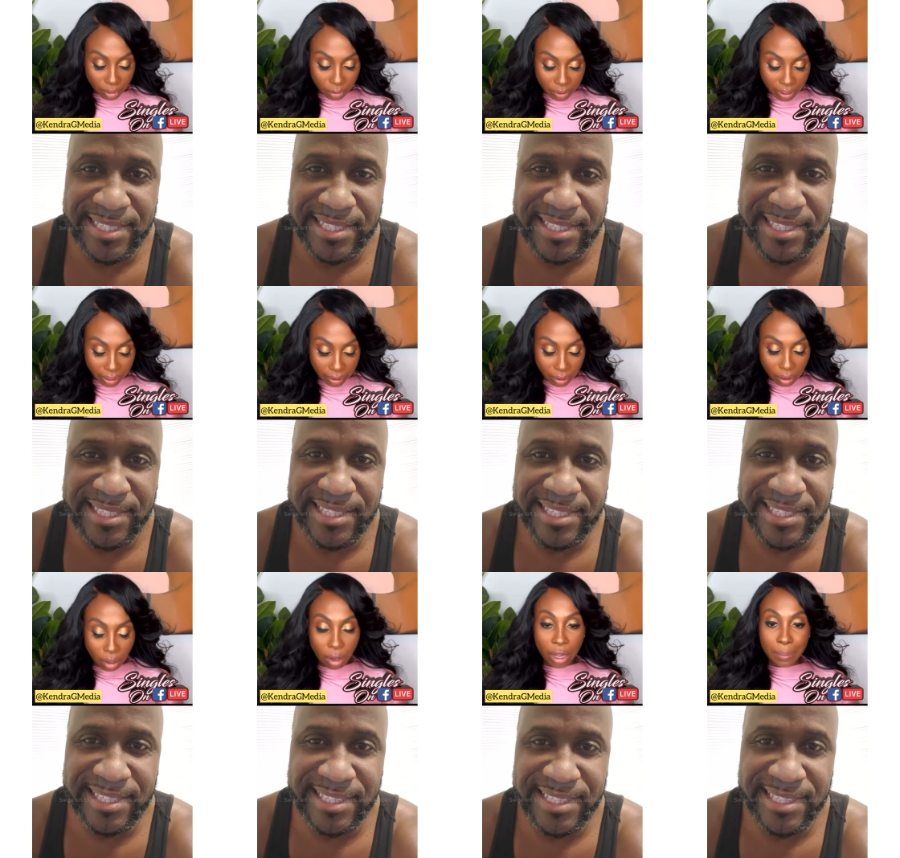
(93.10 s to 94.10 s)
Speaker 1: Okay.
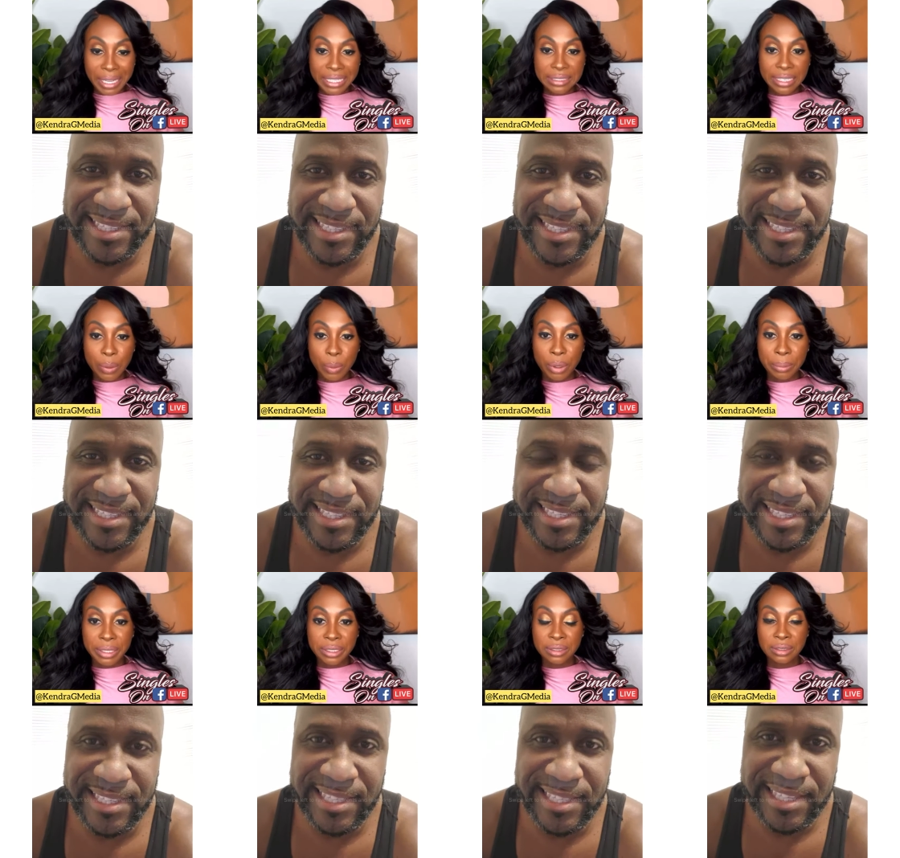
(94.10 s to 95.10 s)
All by the same
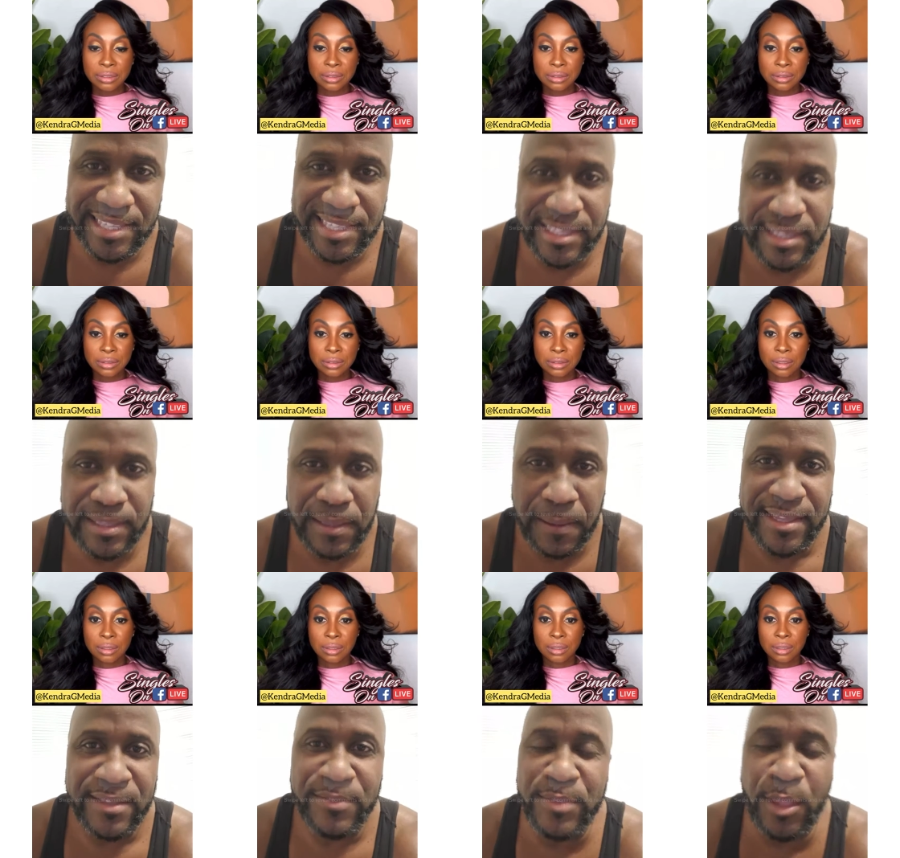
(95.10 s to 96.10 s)
woman?
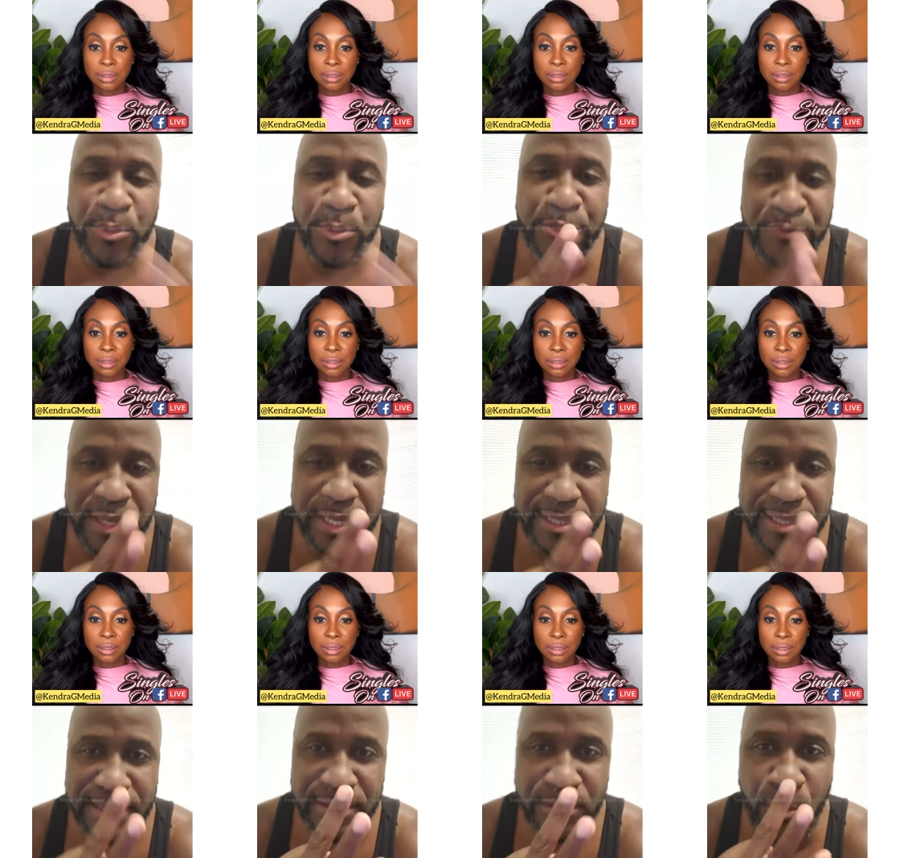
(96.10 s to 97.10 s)
Speaker 2: No, three.
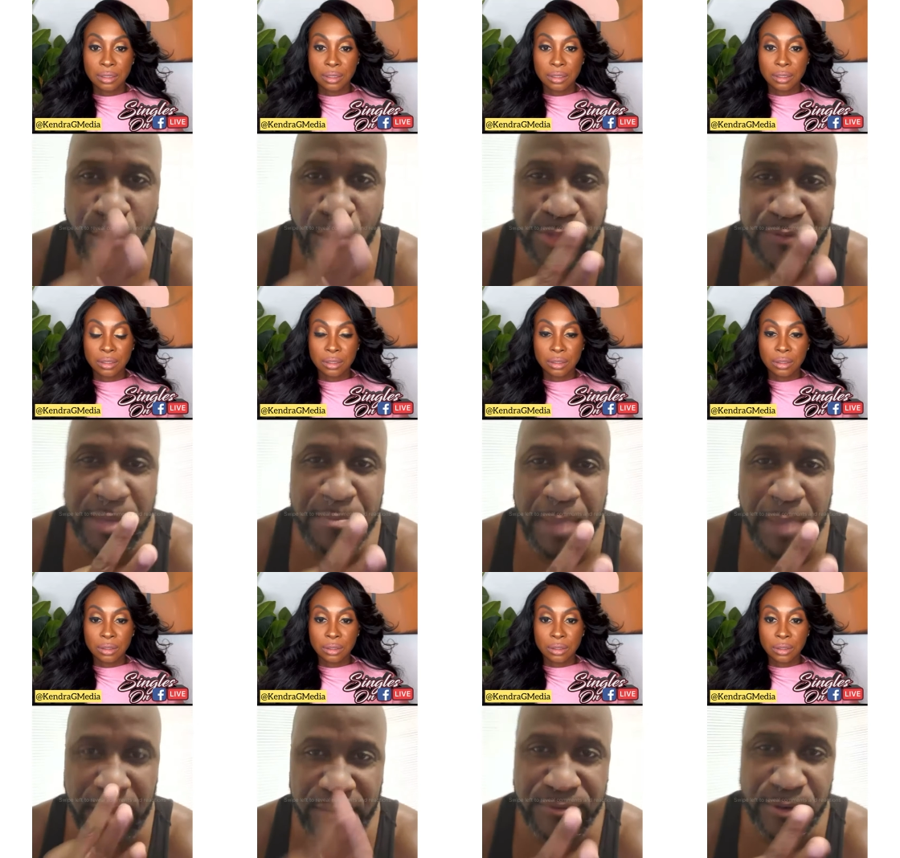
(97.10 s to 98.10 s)
All three by
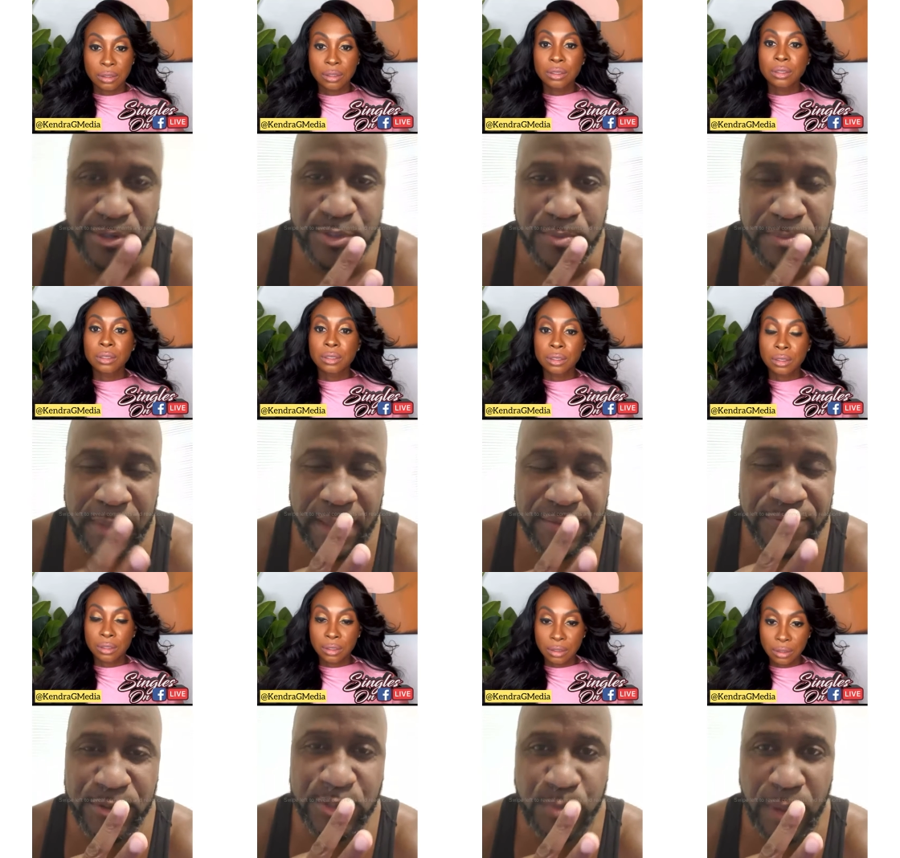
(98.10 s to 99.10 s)
my first my
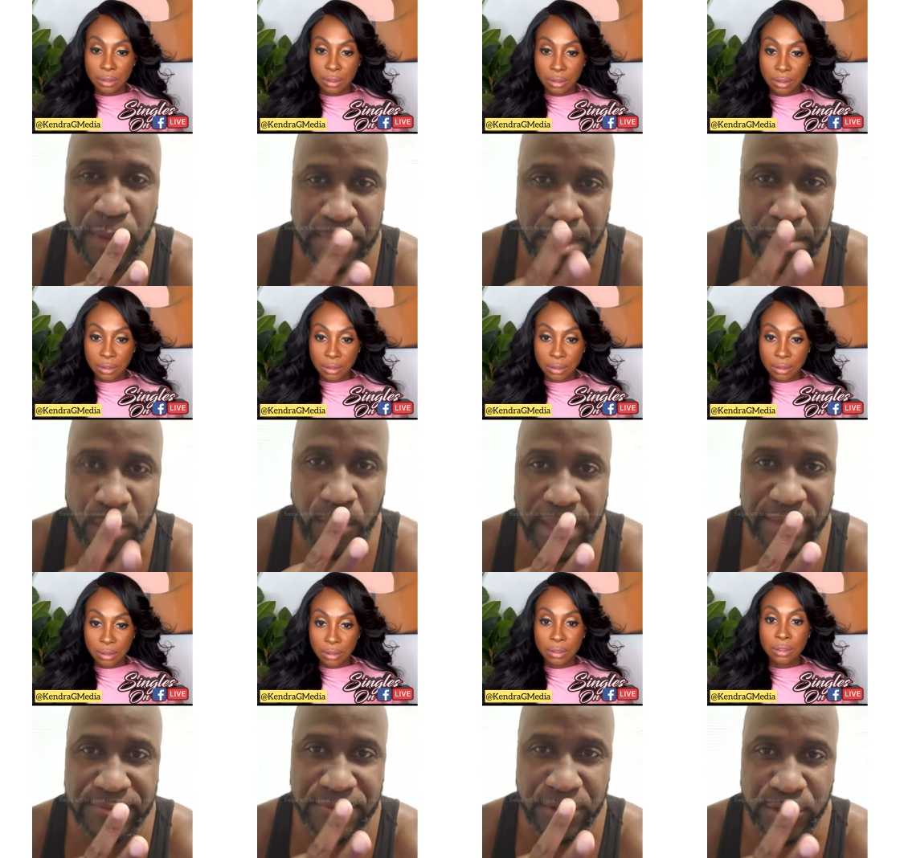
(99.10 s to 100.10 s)
first wife by my
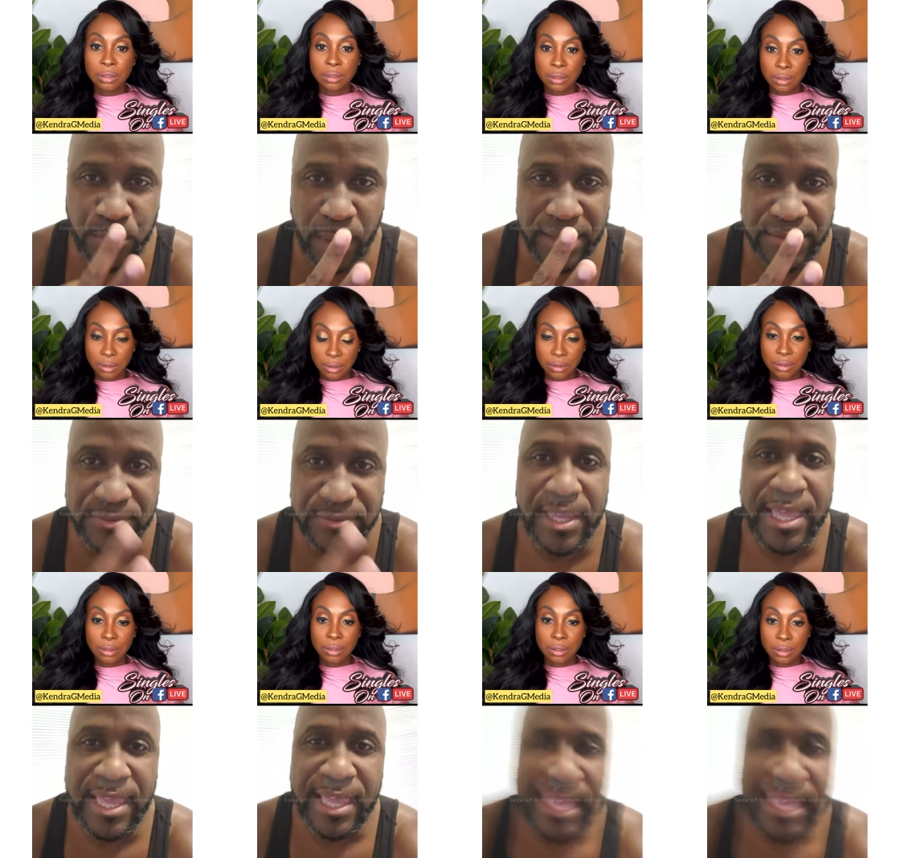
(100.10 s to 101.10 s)
wife, first wife.
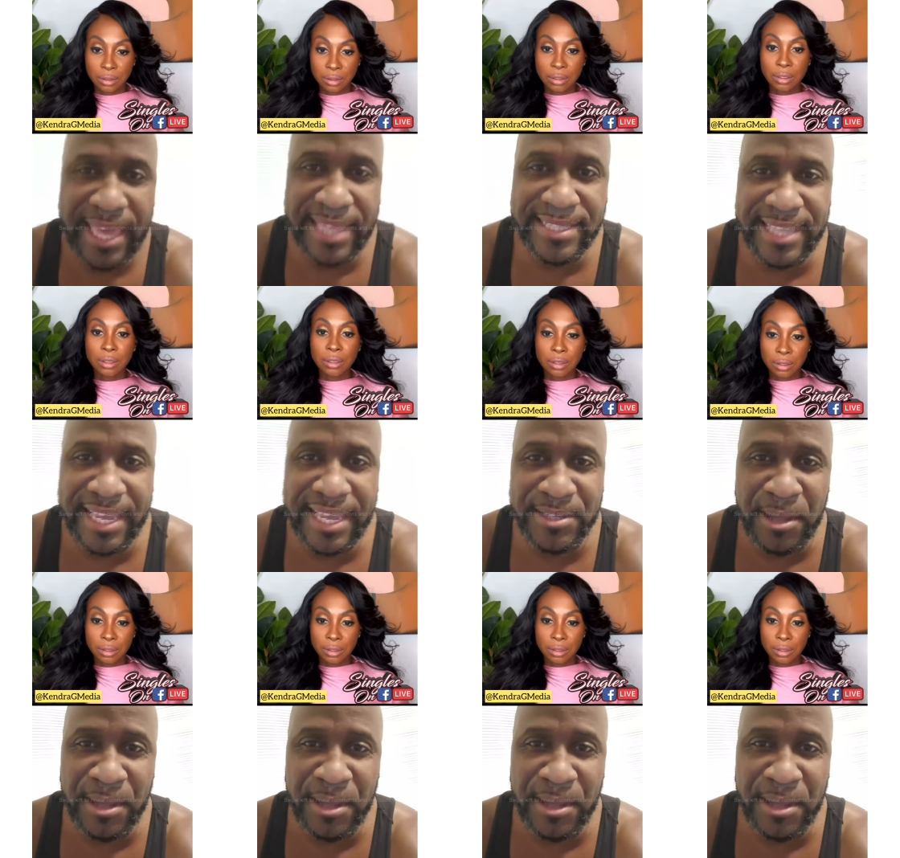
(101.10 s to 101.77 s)
And then